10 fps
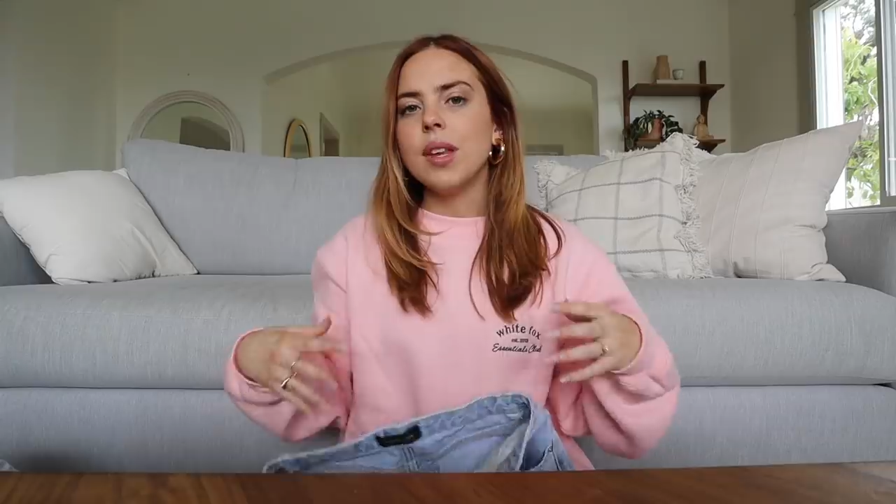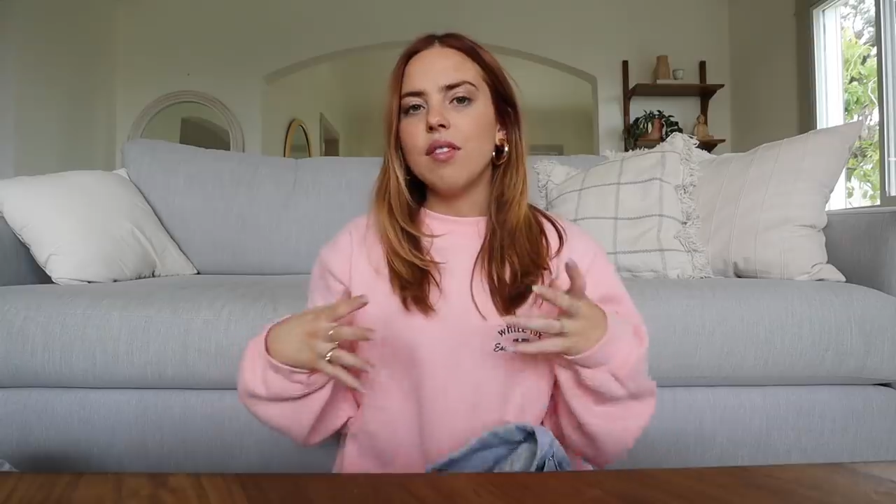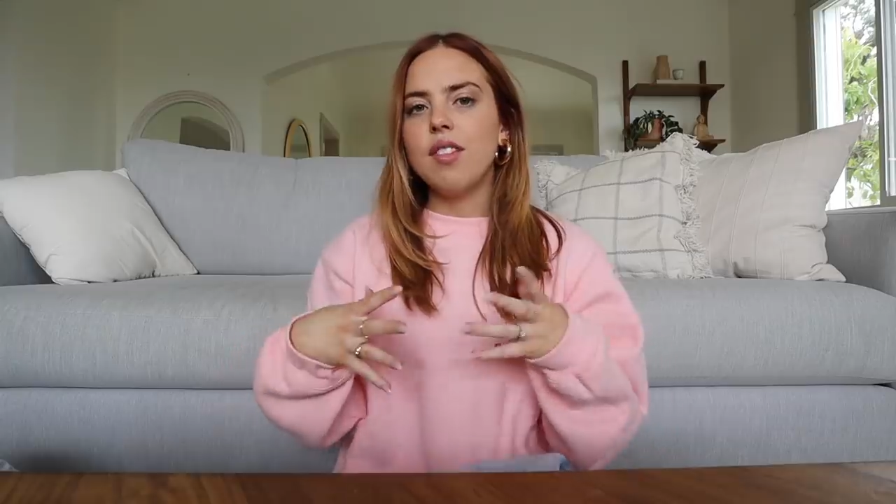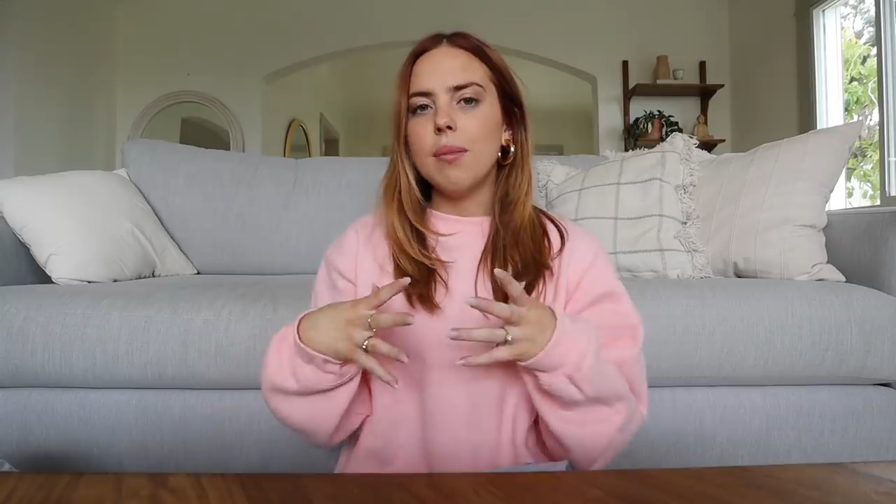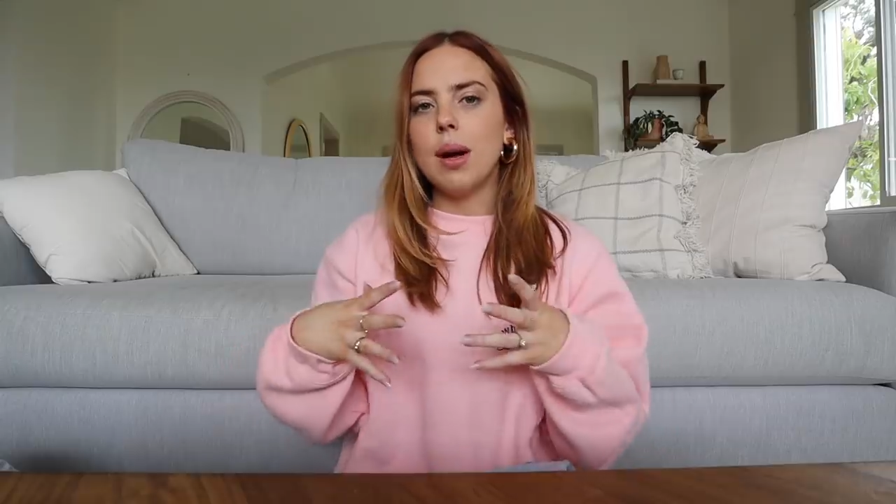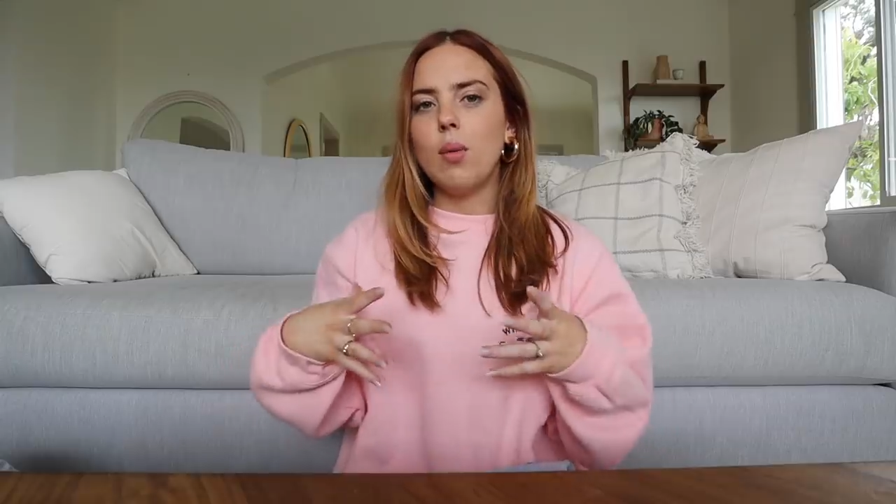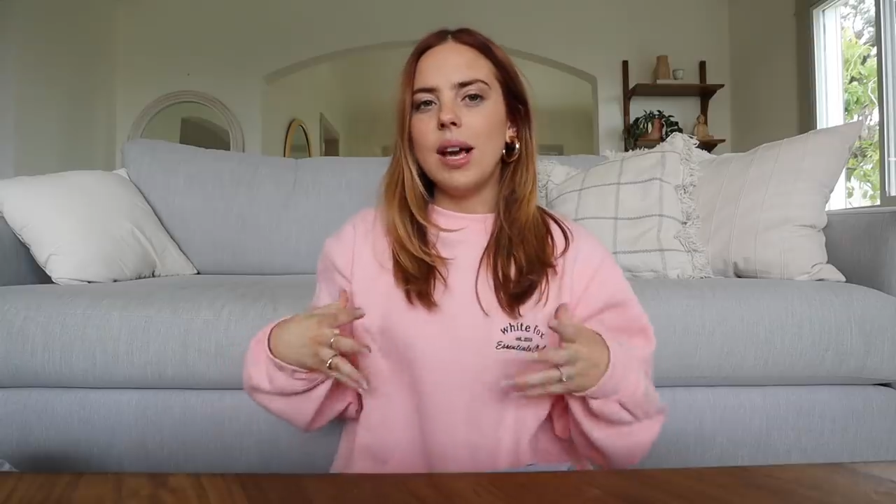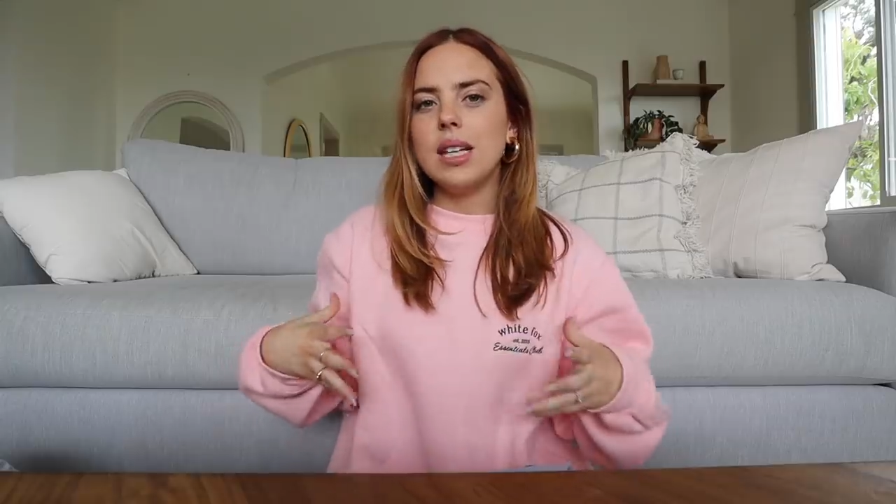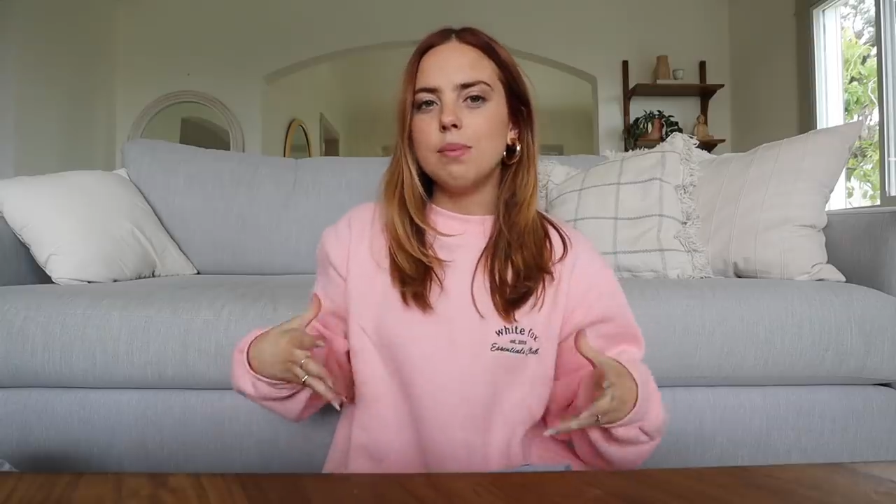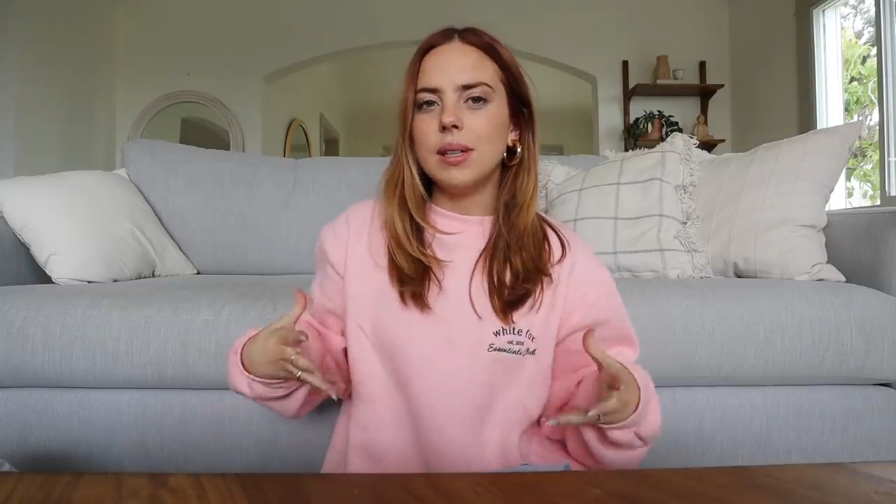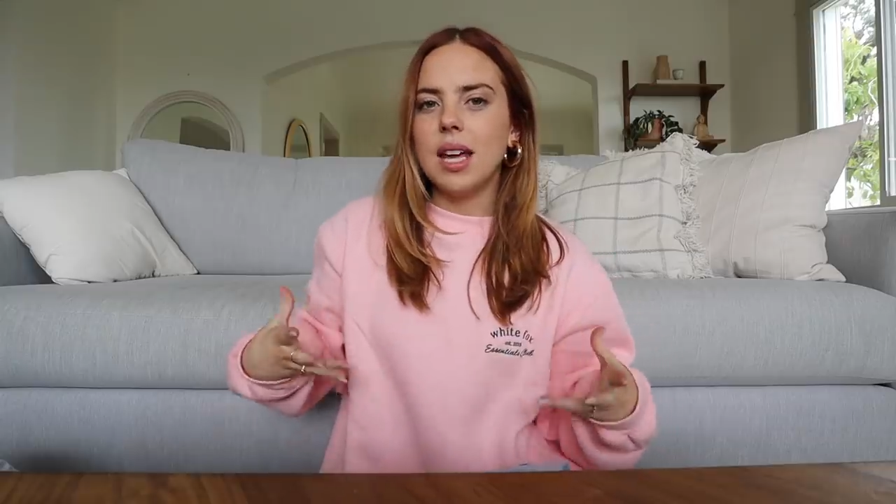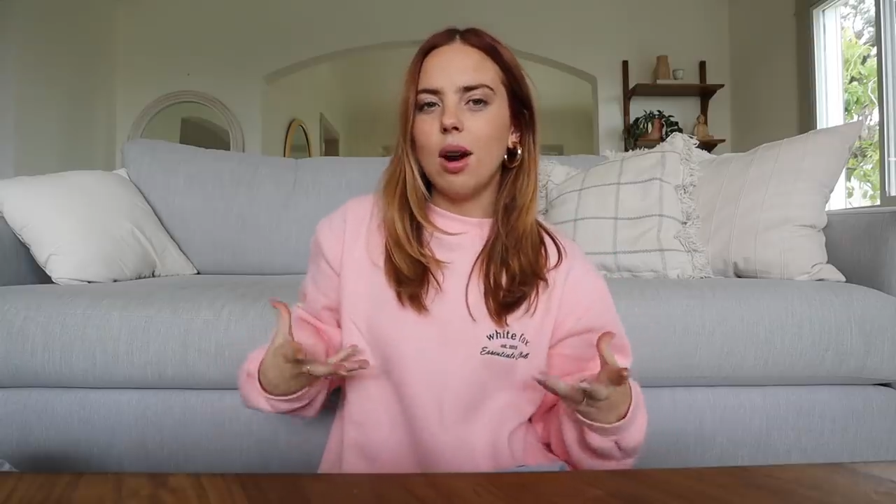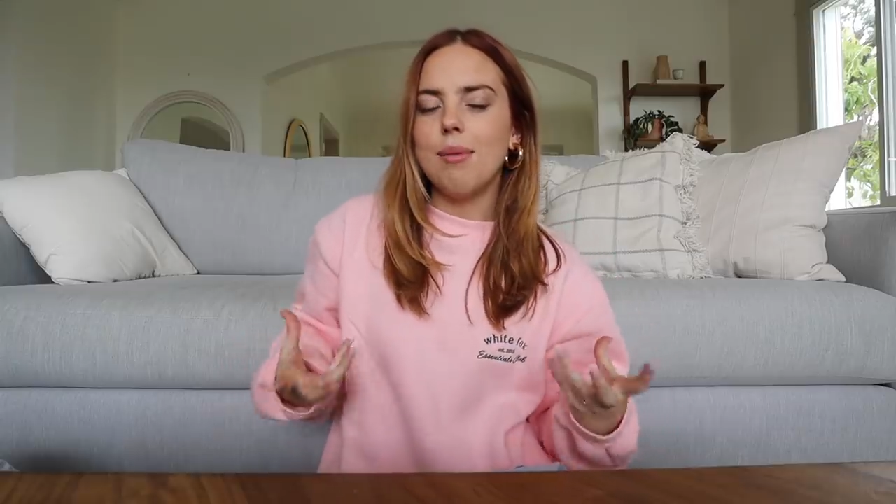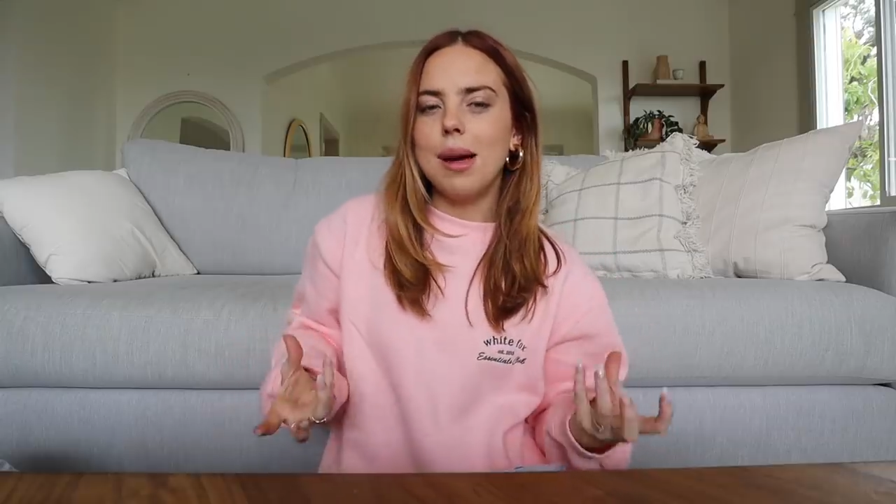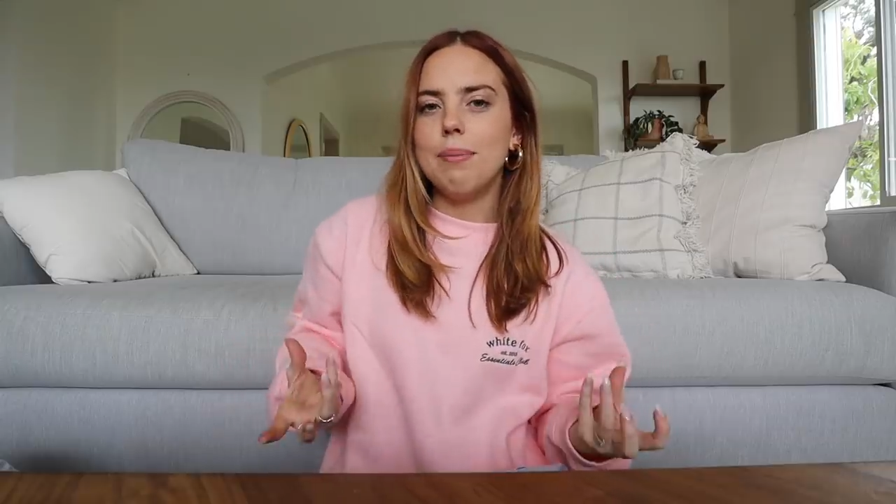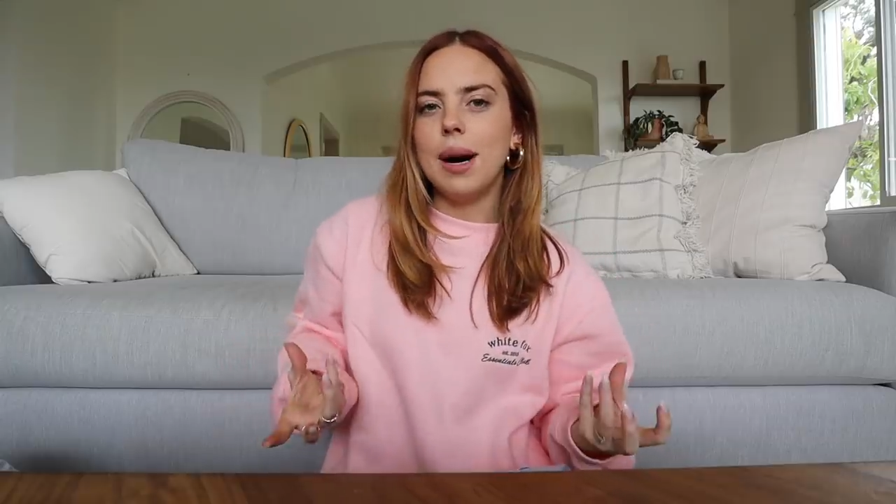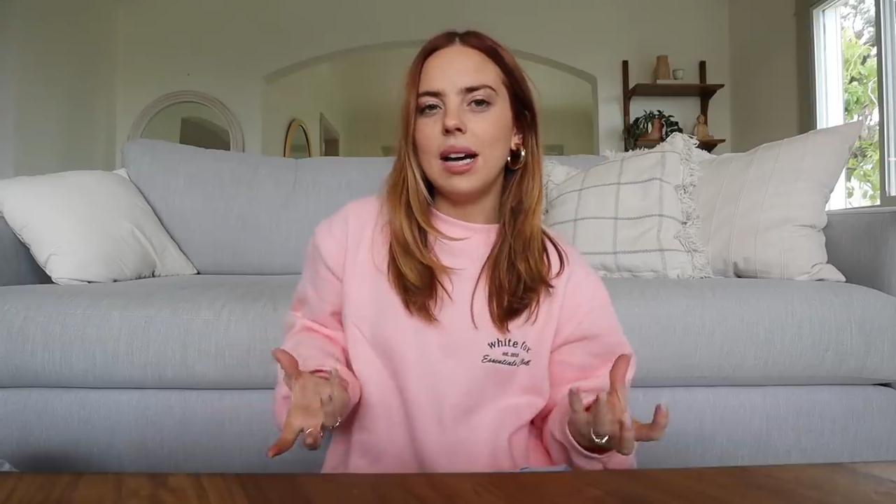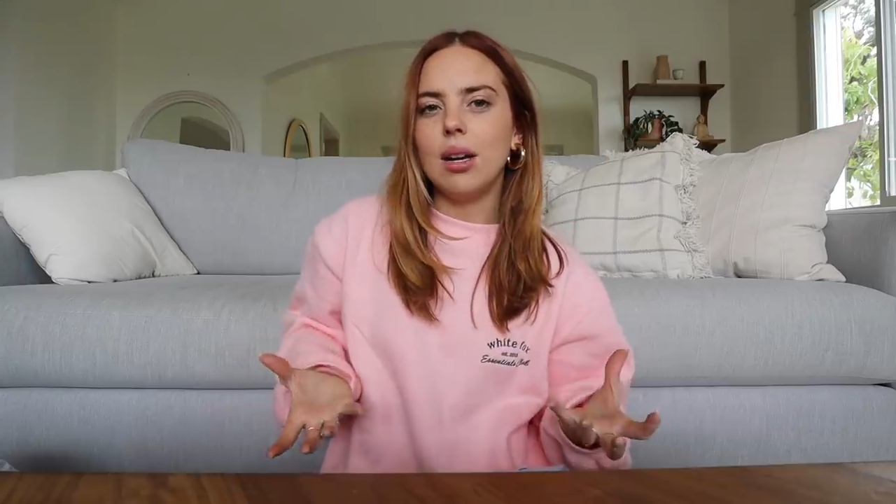fit my waist, but then on my butt,